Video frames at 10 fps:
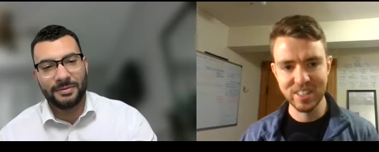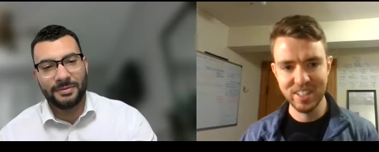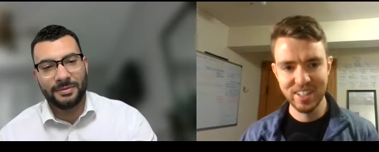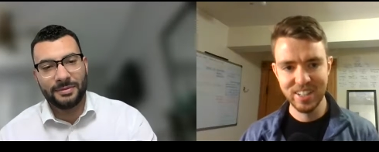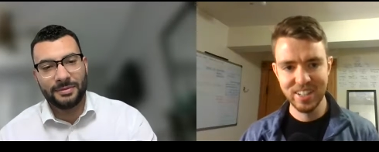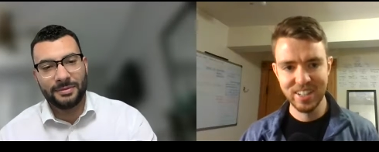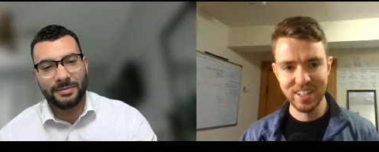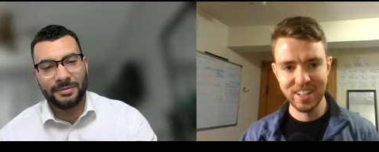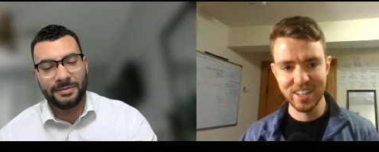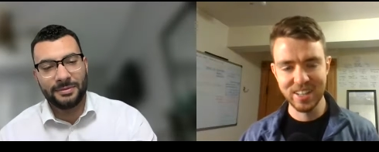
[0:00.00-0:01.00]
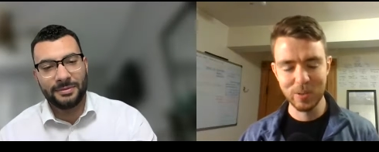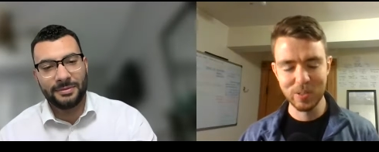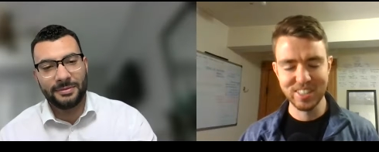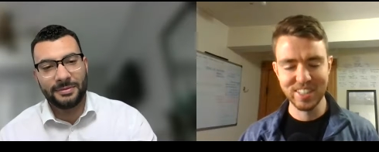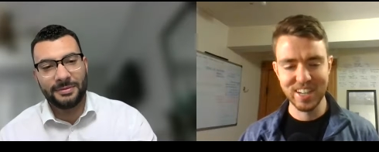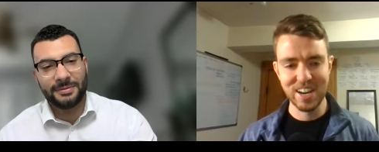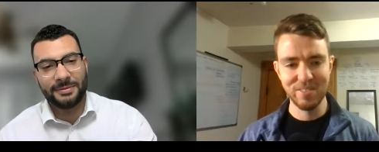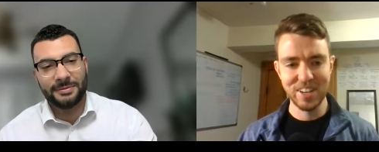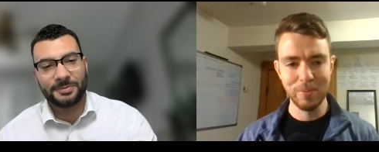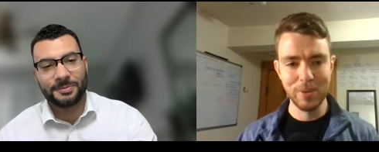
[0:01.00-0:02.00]
Speaker 1: and uh, there was
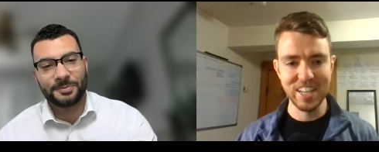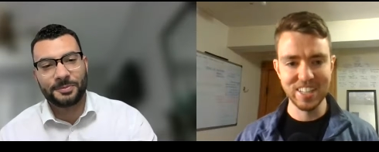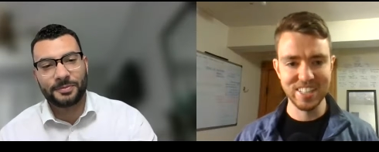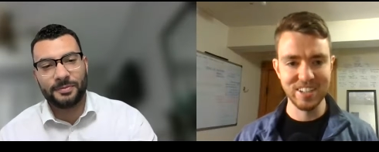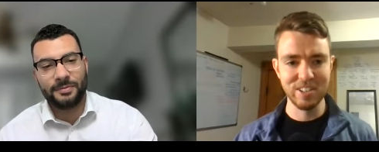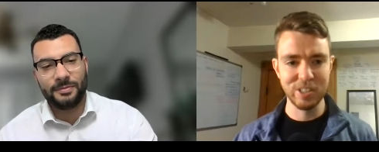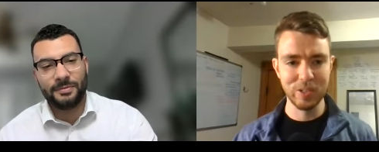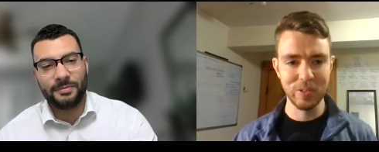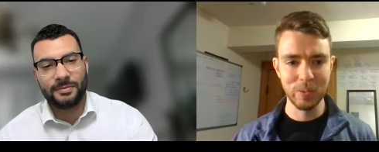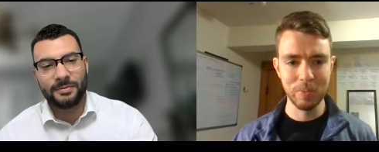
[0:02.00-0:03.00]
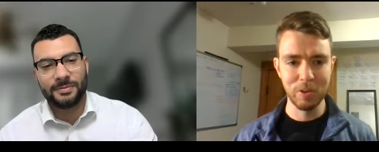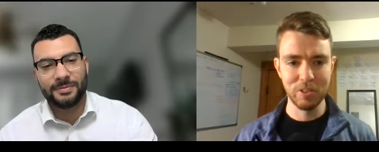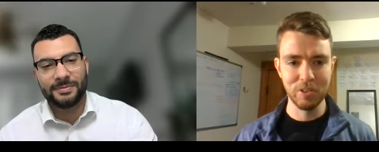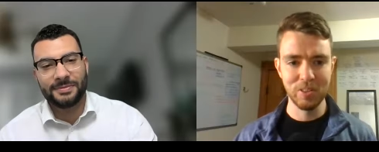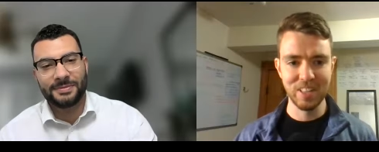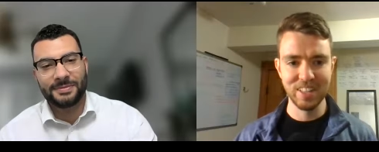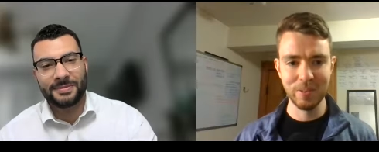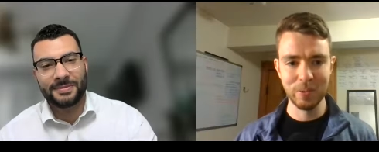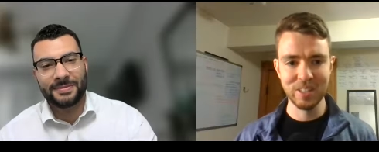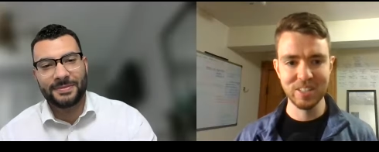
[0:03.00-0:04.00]
kind of an immediate synergy. We both knew that
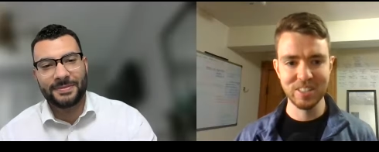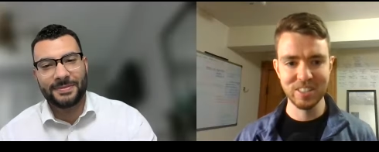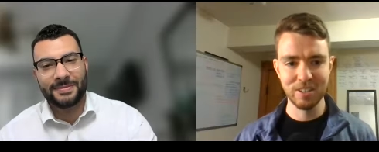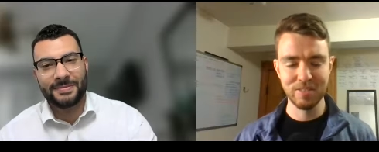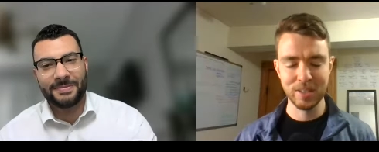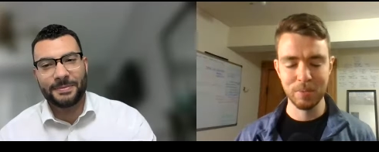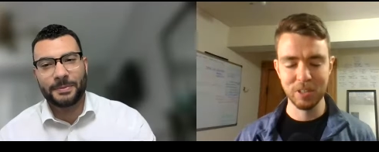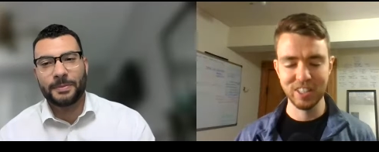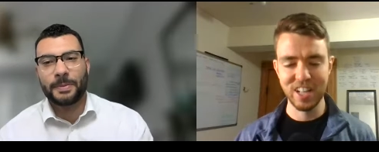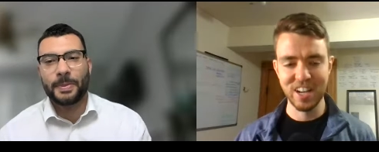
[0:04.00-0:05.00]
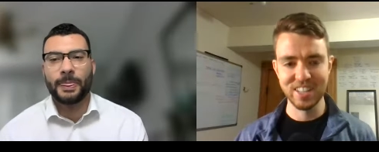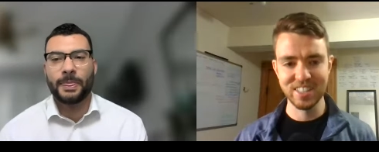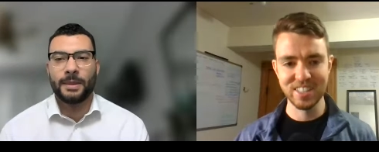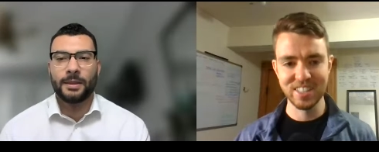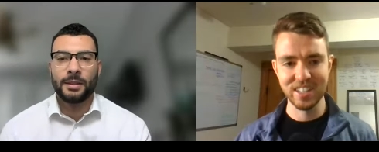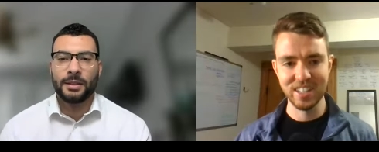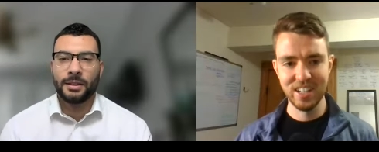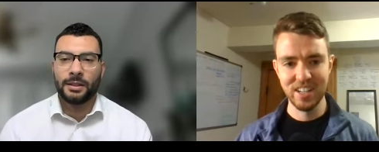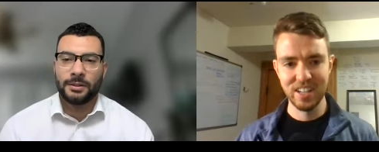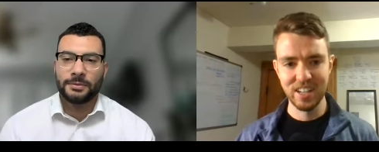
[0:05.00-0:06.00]
that we serve similar clients and
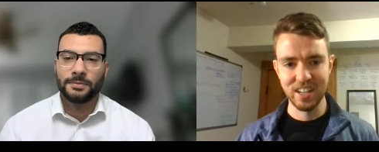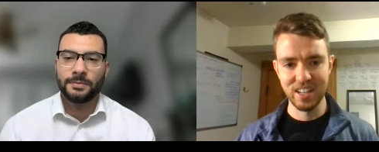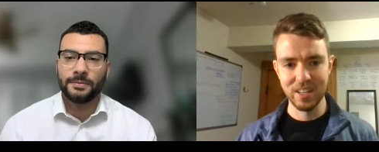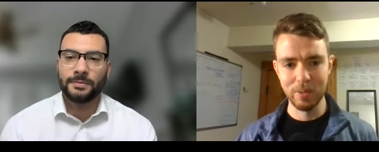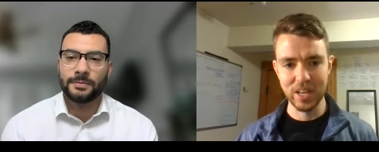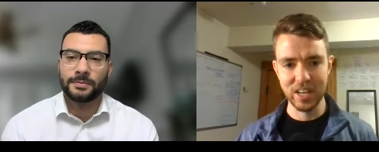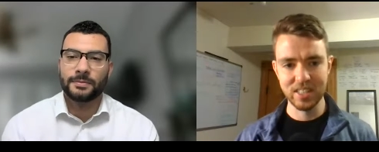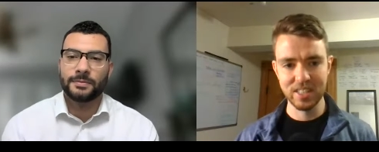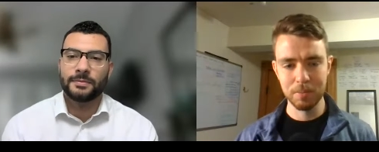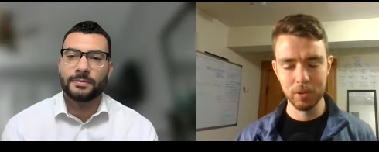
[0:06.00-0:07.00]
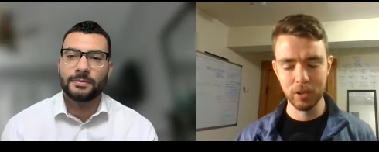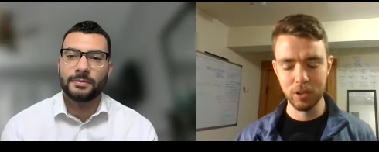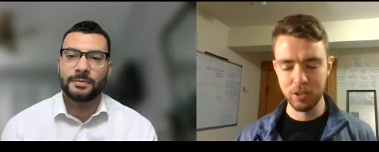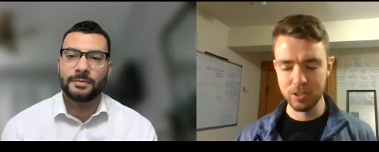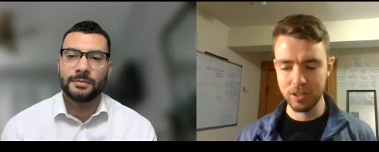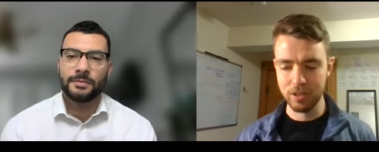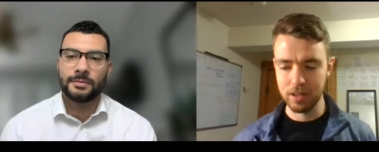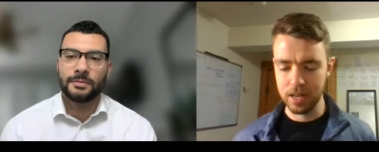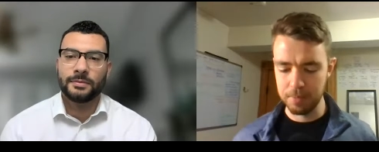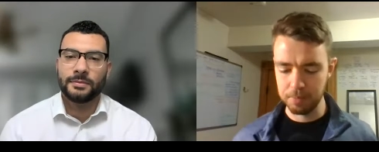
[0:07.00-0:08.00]
uh, that we had similar goals.
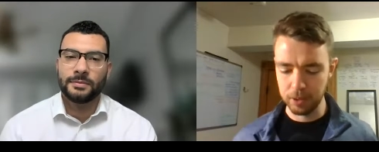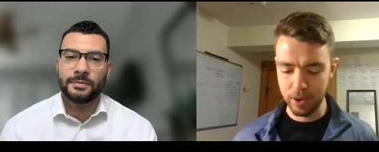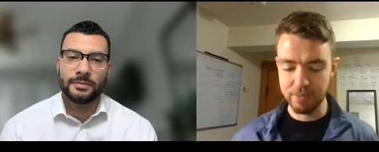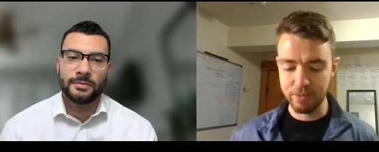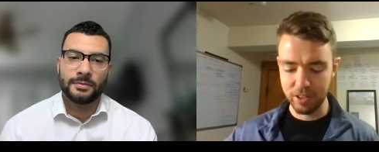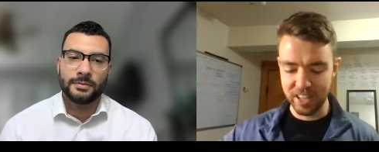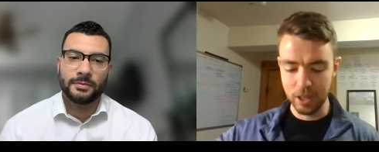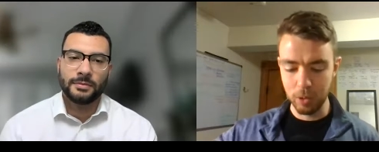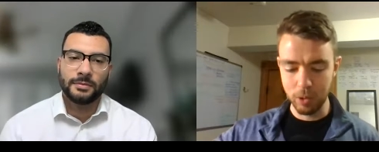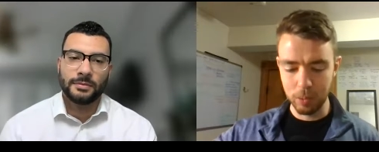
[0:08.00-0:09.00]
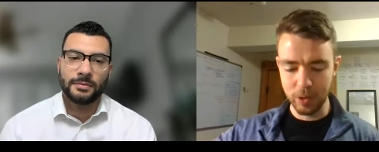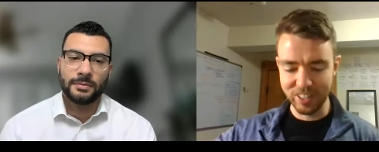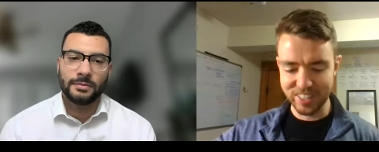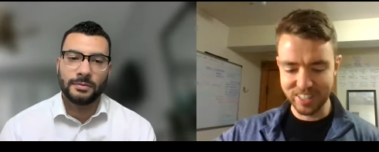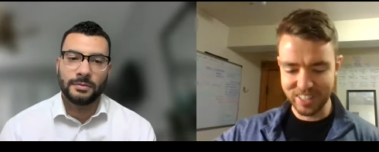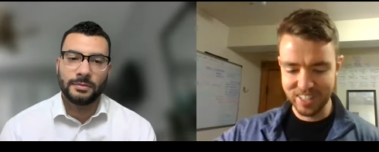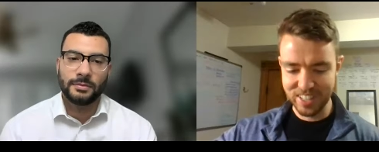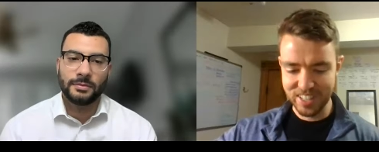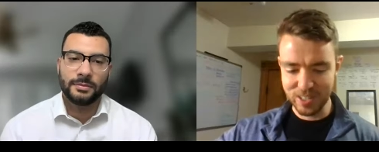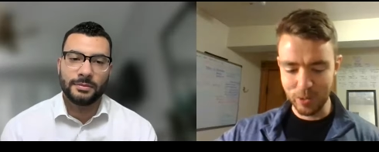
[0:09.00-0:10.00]
So I'm grateful that you were willing to
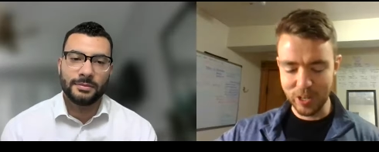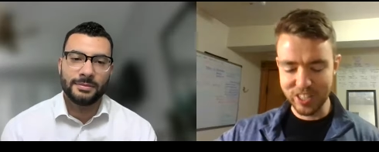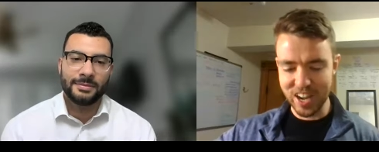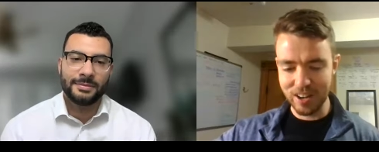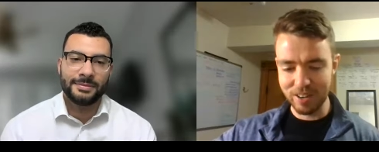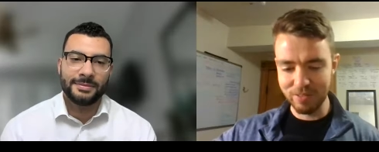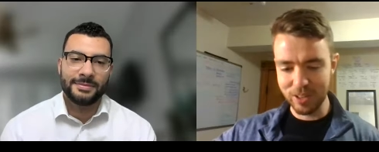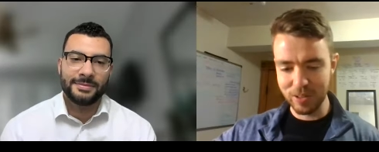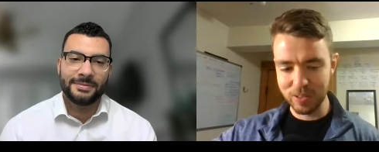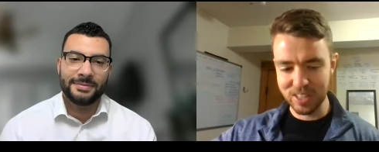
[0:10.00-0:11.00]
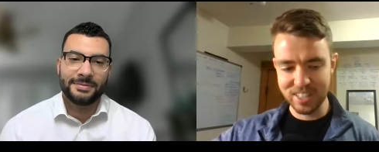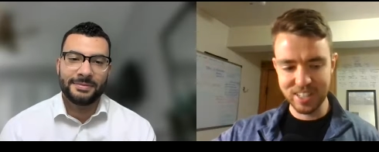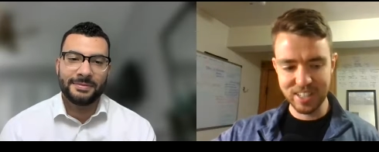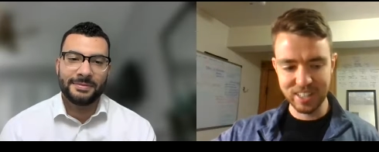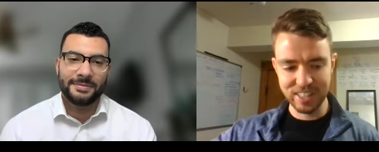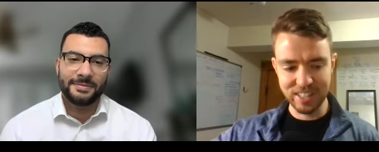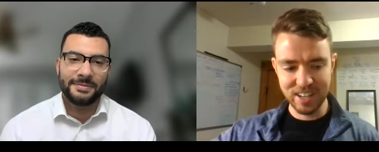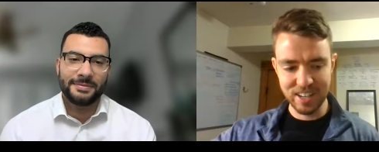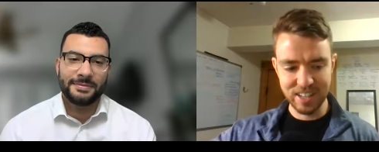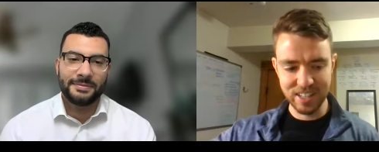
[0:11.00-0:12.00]
to reach out, and for those listening,
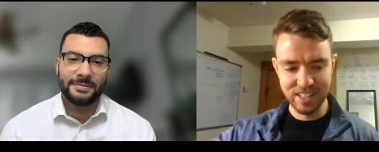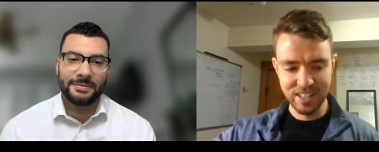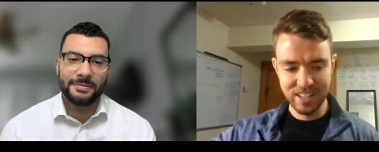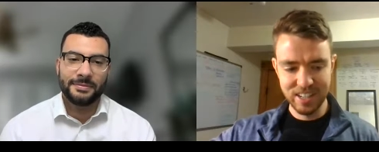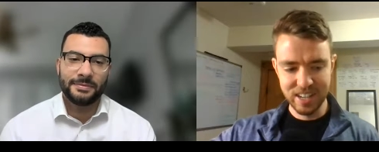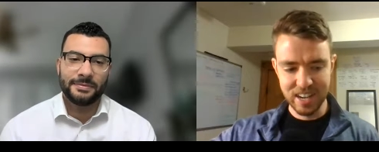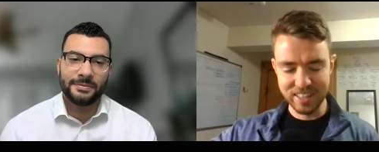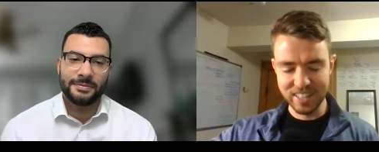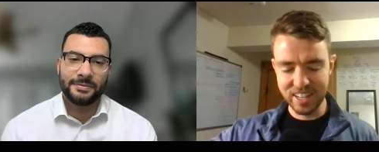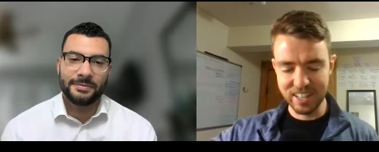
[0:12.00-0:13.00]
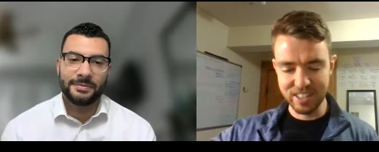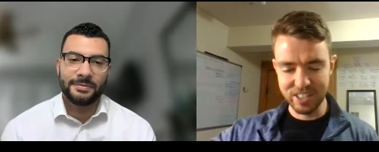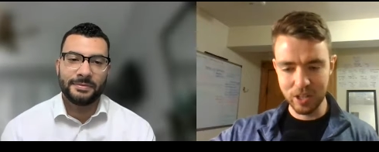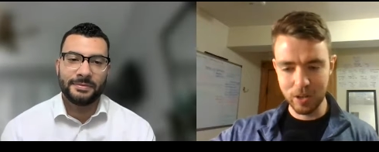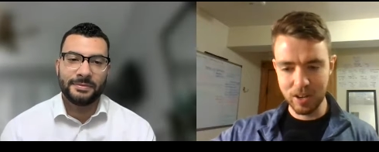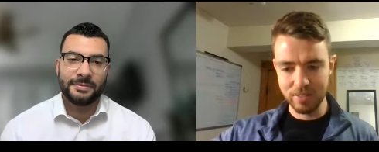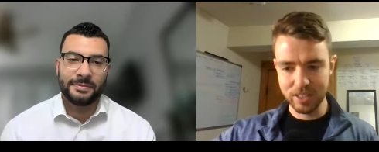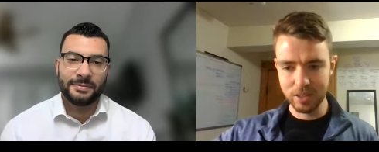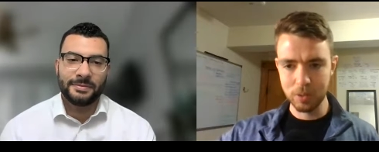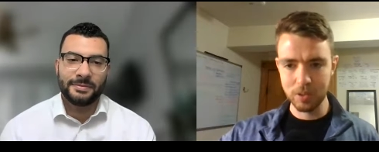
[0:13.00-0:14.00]
uh, at the end of this show,
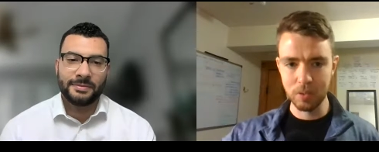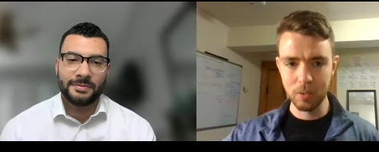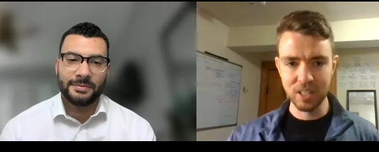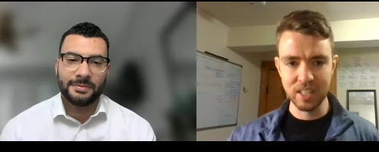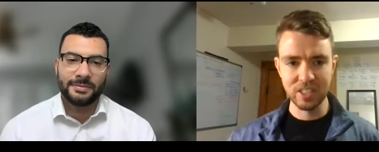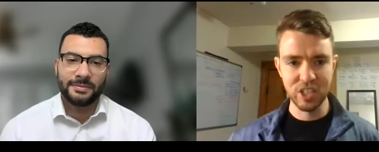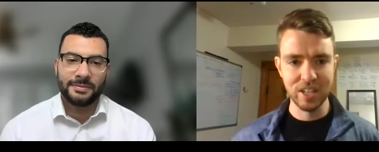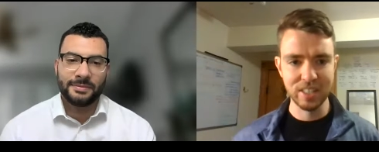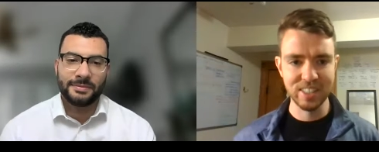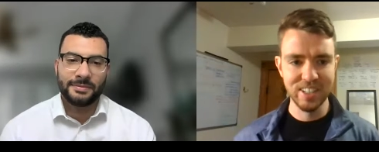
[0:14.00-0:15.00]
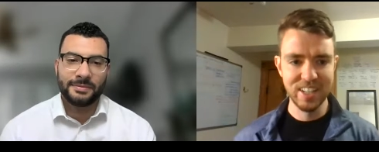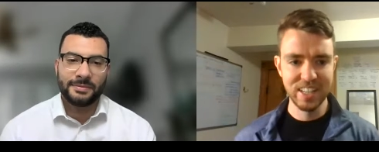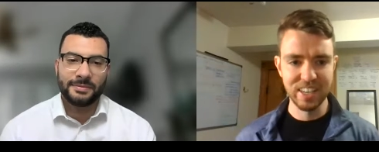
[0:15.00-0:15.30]
obviously we'll we'll let Jon